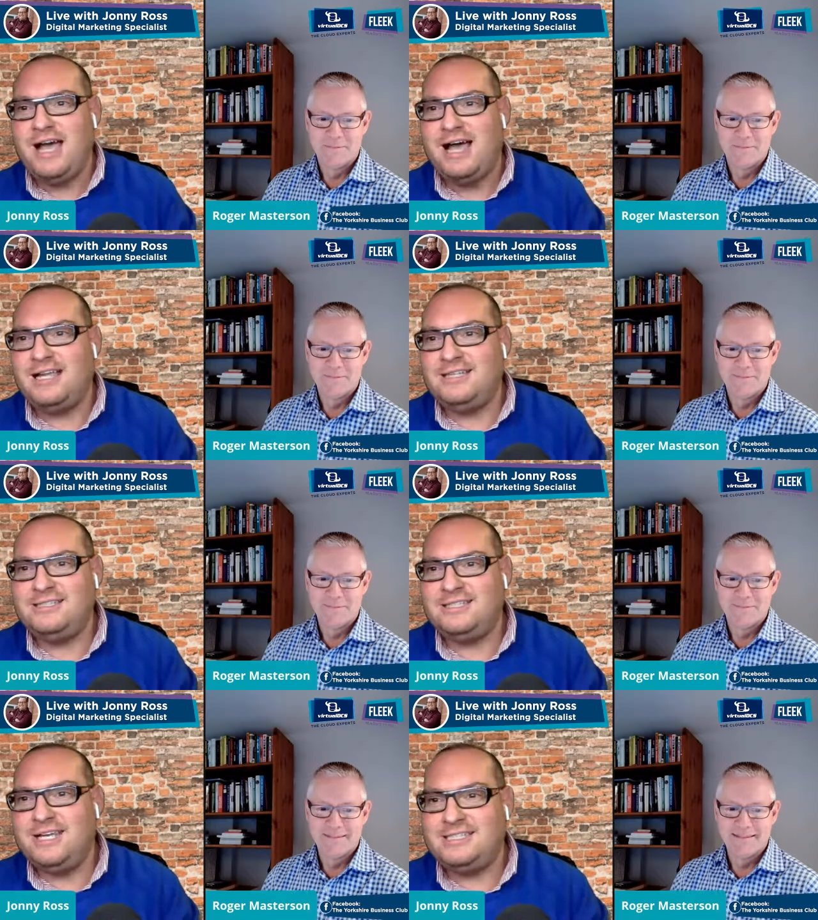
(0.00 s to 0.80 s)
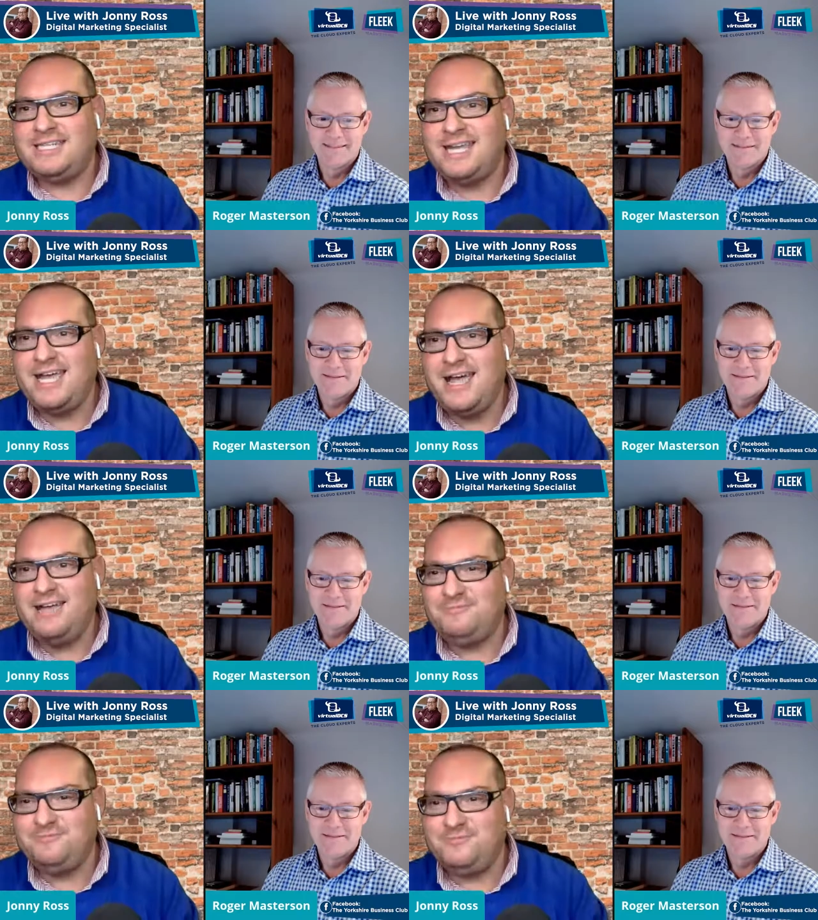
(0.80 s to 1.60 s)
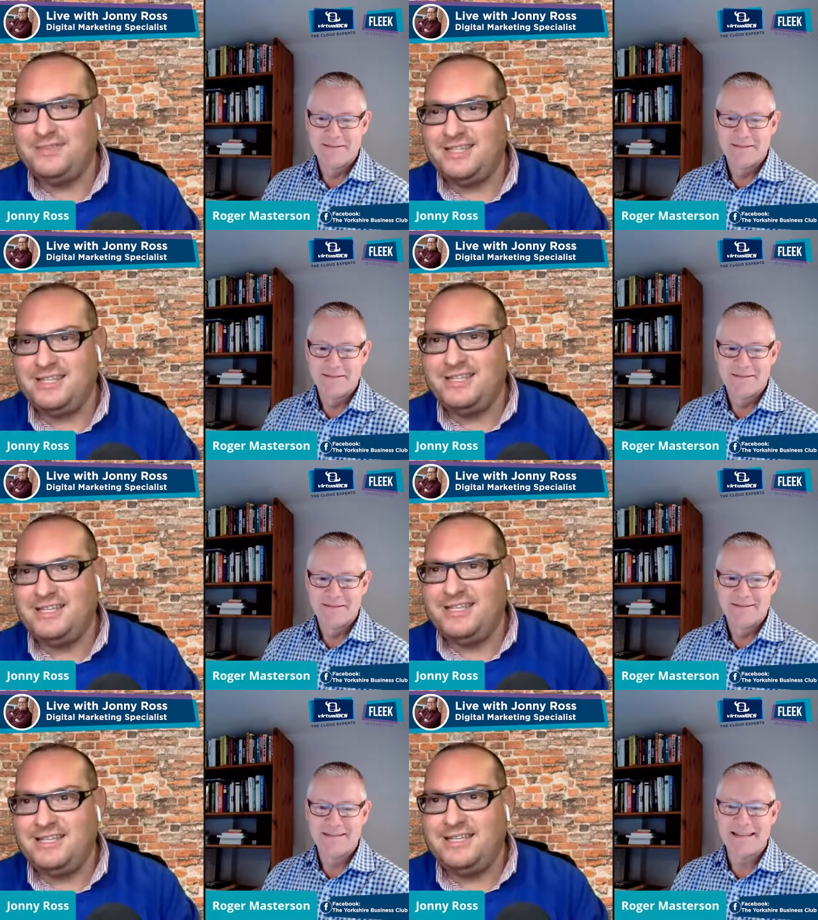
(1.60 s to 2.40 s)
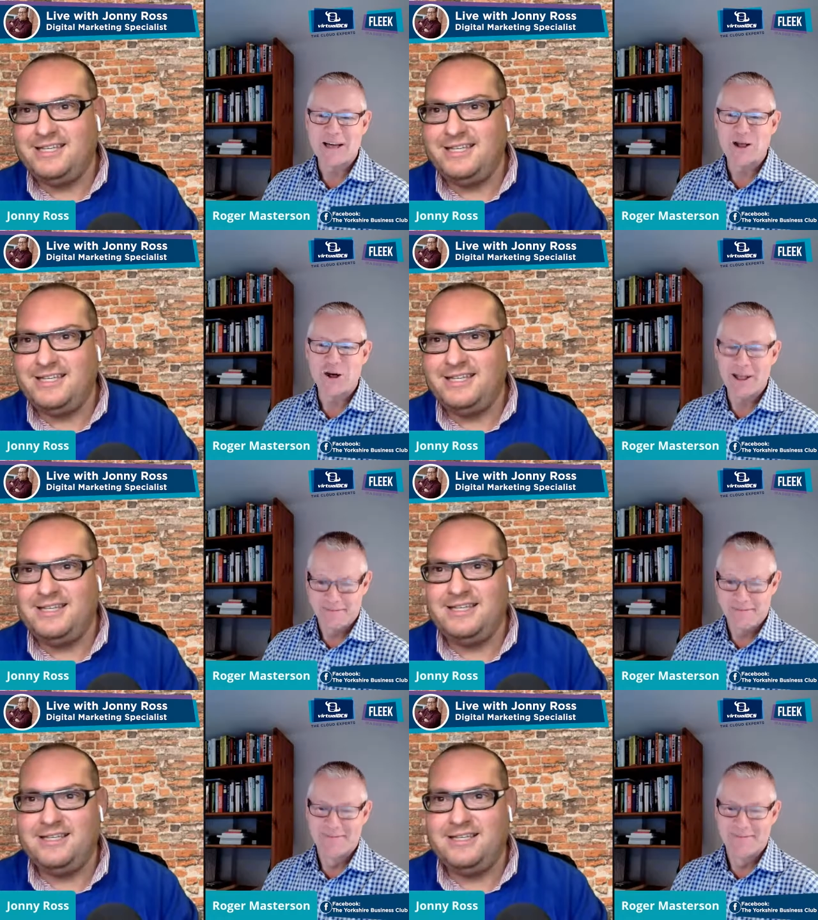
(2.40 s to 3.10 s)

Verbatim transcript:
Speaker 1: and uh, take care.
Speaker 2: Thanks, Johnny.